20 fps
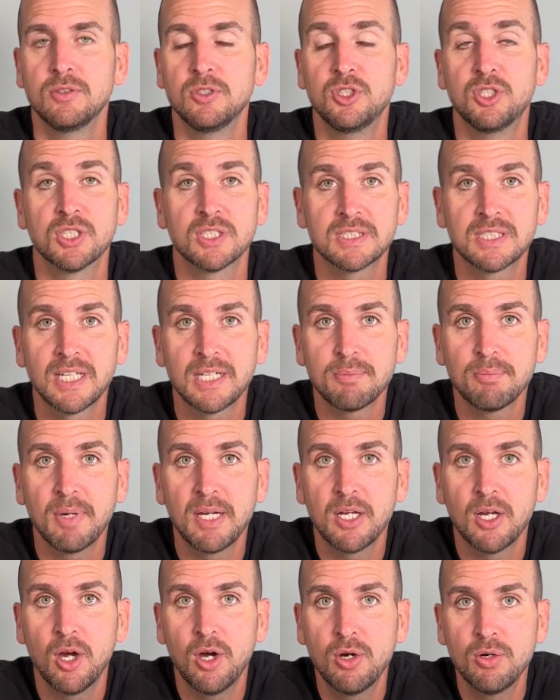Just like
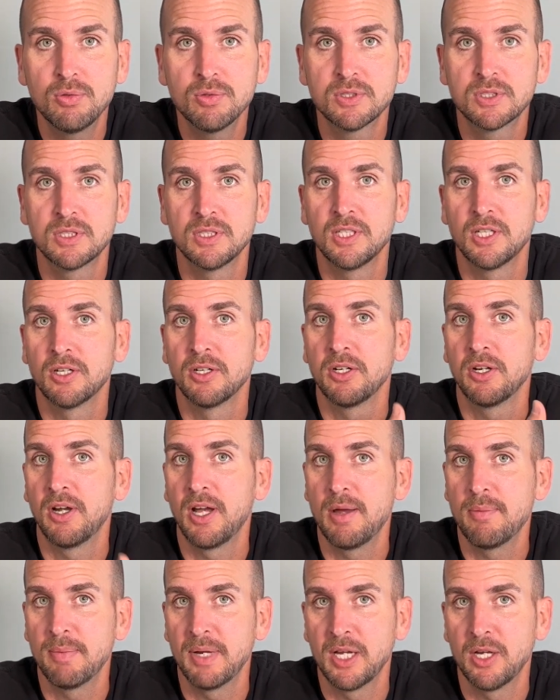my own scenario
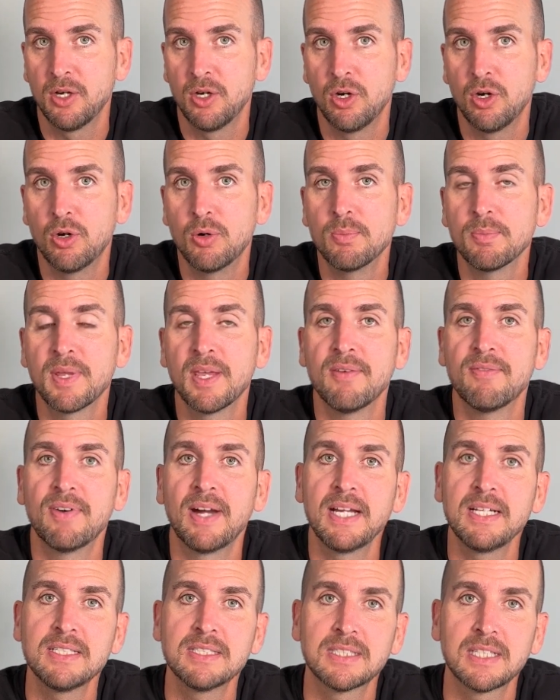at my home, if
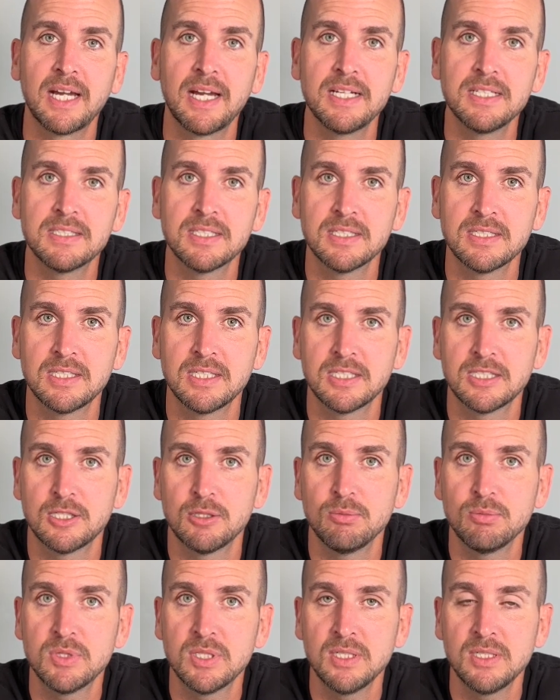I size the
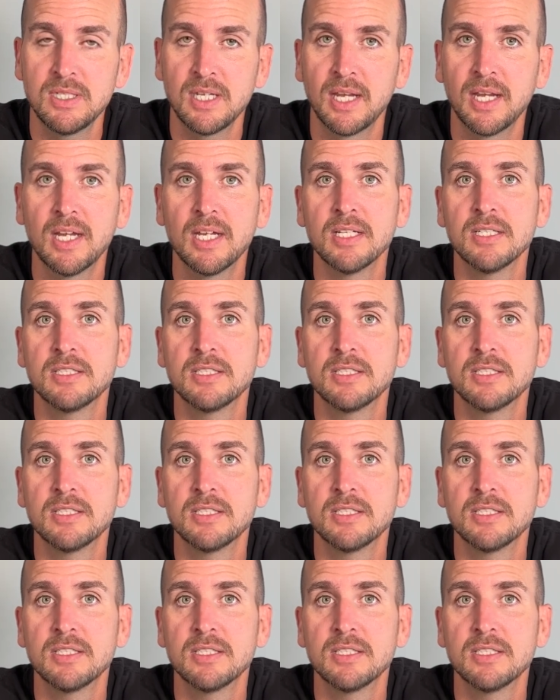system today